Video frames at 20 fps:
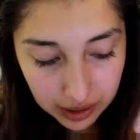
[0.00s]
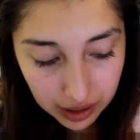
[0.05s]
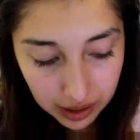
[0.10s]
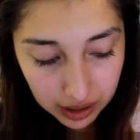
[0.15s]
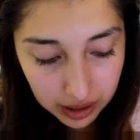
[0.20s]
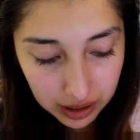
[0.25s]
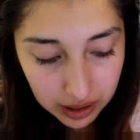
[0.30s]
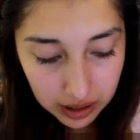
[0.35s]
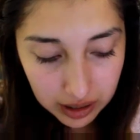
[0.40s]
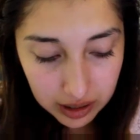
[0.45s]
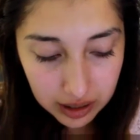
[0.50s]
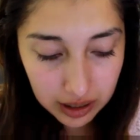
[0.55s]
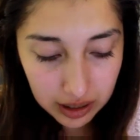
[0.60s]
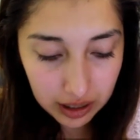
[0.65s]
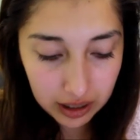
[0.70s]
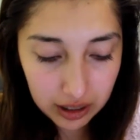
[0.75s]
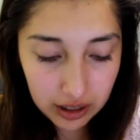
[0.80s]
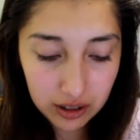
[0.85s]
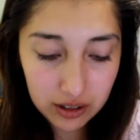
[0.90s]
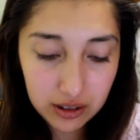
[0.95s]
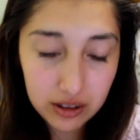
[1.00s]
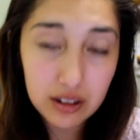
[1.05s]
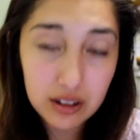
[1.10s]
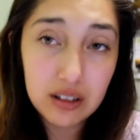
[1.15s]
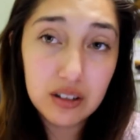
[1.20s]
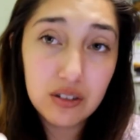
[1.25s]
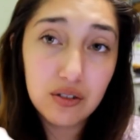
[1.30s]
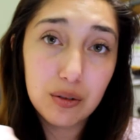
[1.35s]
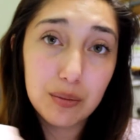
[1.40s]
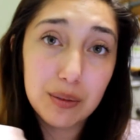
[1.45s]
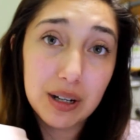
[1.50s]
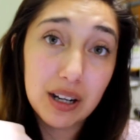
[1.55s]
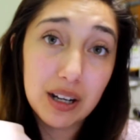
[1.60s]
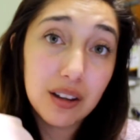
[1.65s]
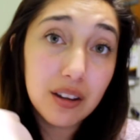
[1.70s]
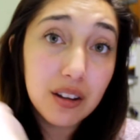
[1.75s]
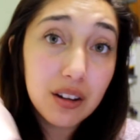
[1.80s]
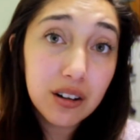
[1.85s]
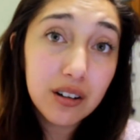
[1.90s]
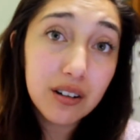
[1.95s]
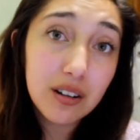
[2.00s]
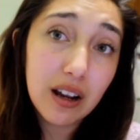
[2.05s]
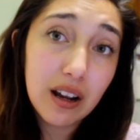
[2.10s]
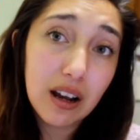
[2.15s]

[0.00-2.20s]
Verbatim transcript: Then I got this for my other